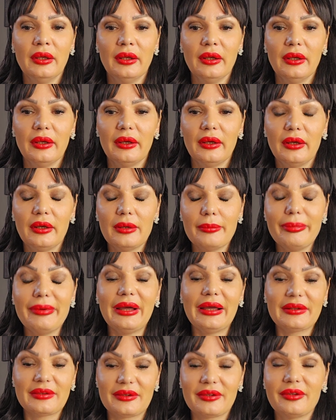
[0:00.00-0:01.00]

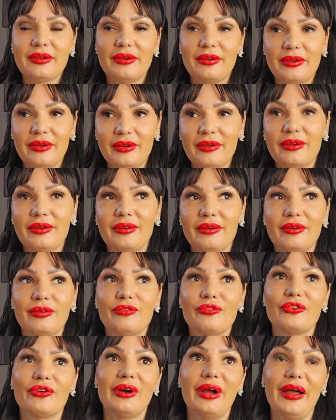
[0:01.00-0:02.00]
But
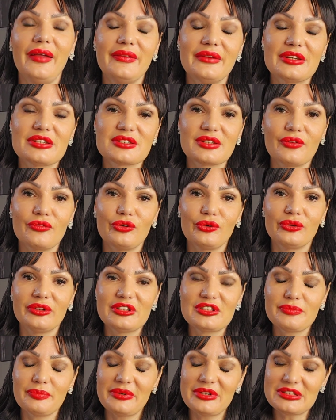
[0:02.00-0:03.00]
for others of you,
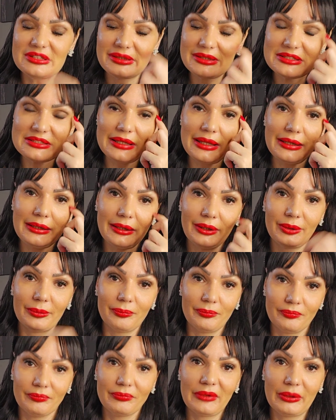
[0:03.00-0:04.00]
this person is taken,
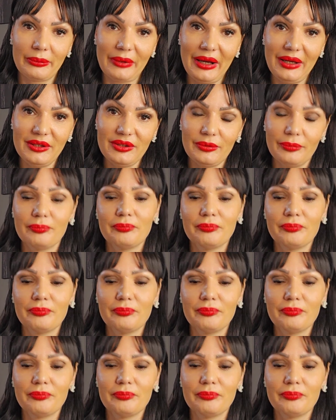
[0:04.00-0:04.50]
right?